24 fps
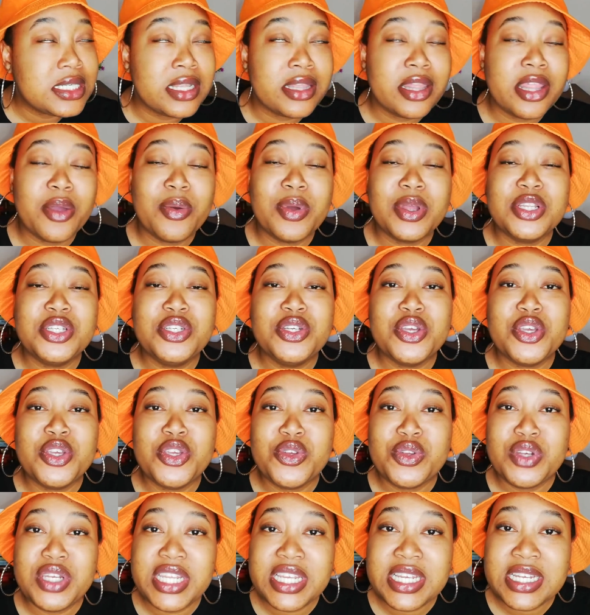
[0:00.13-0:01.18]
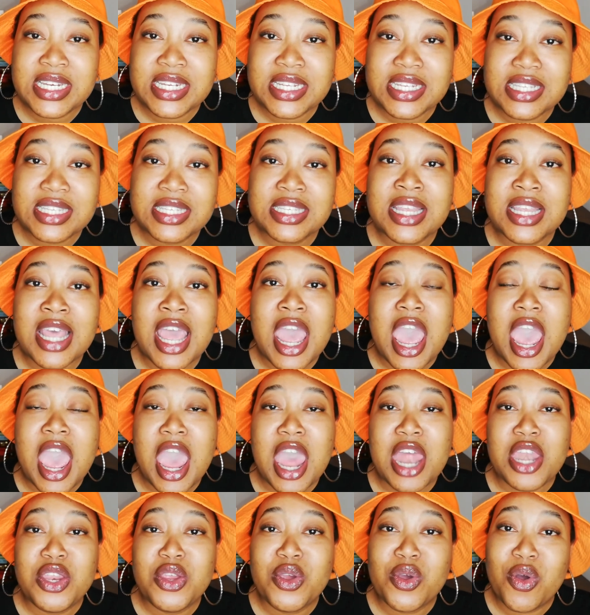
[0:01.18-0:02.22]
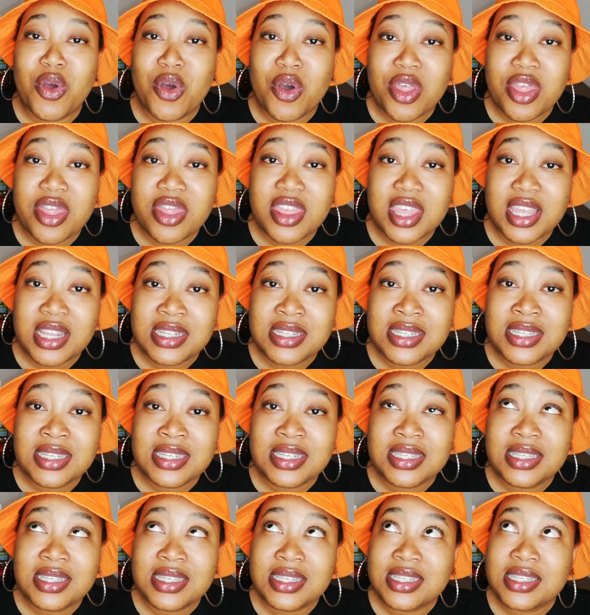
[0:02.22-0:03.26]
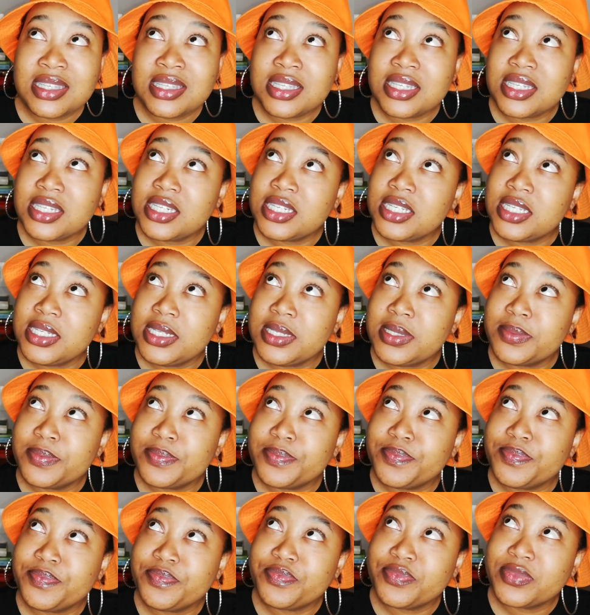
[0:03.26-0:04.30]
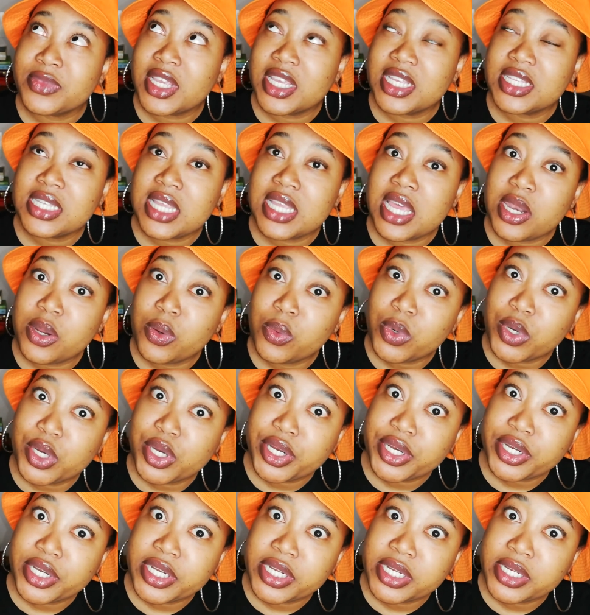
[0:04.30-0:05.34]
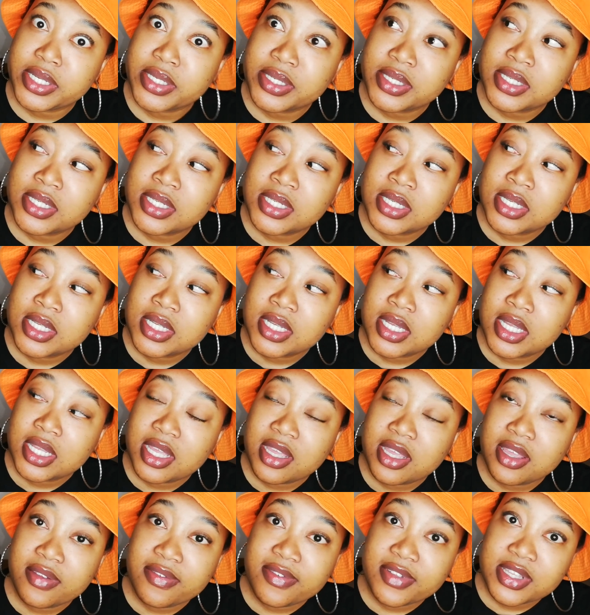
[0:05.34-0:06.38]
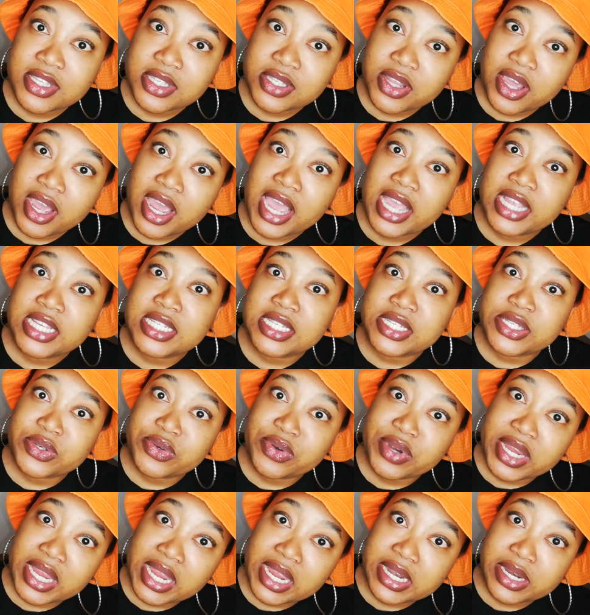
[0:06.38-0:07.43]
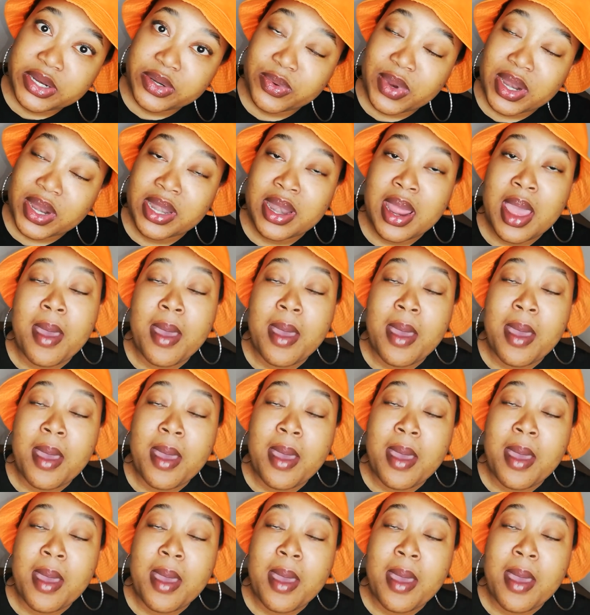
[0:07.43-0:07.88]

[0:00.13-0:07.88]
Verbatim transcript: They want your uniqueness and your authenticity. Is that a word? If it's not, I just created one.